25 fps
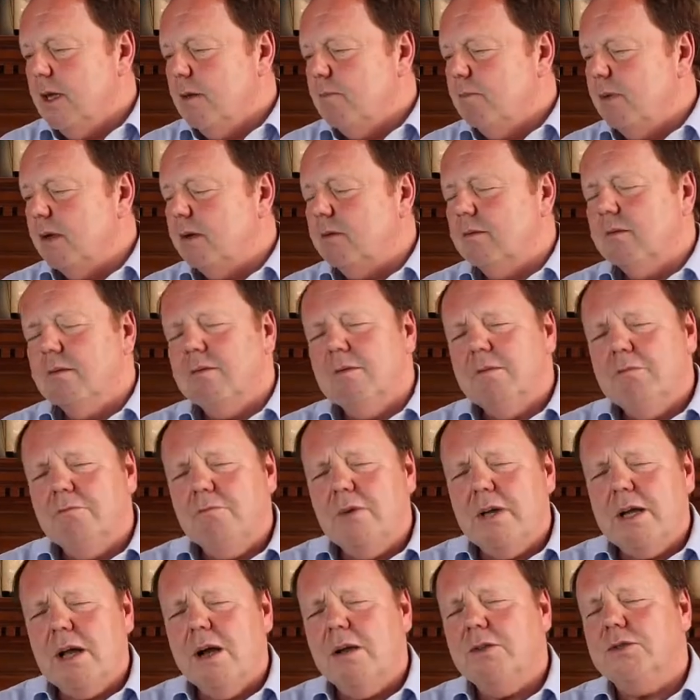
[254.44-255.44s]
But
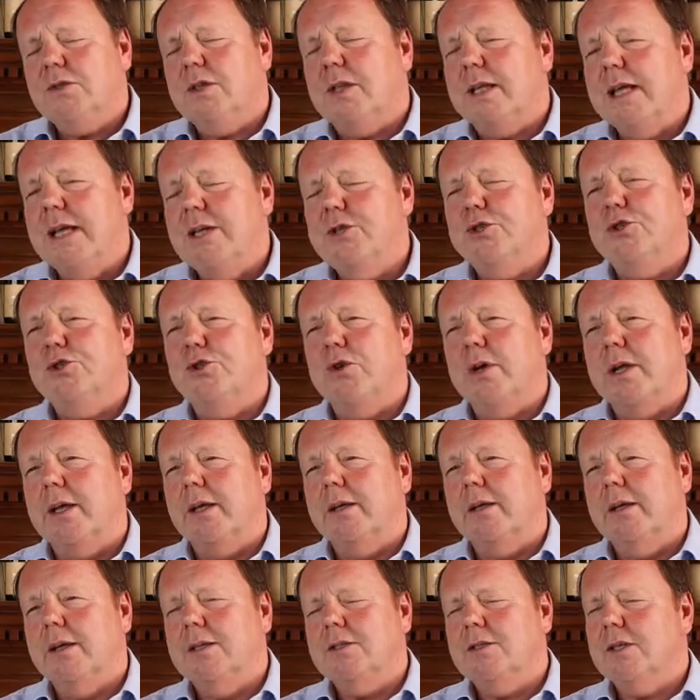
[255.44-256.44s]
regards to the
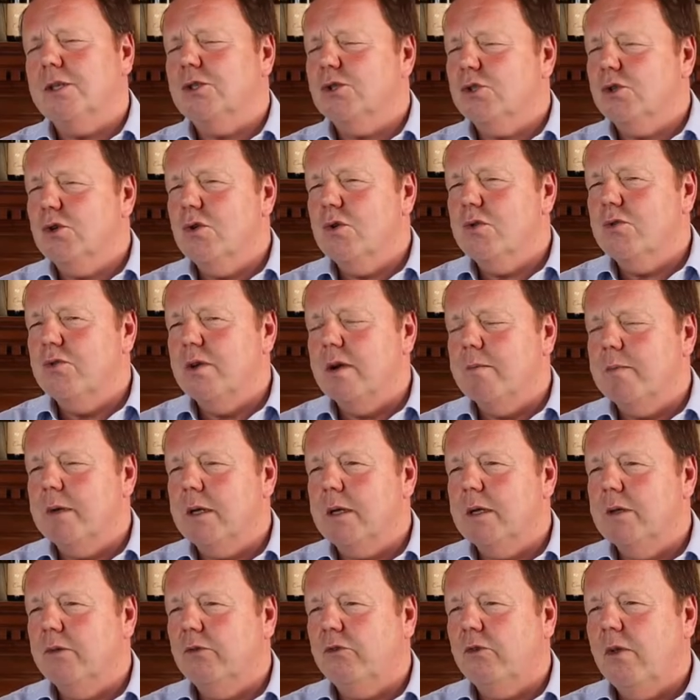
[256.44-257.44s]
history, it's extraordinary
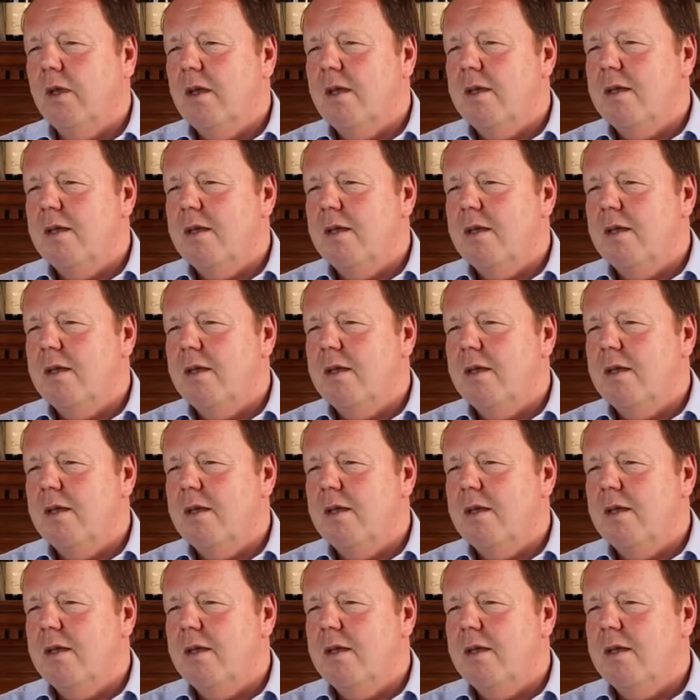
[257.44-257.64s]
because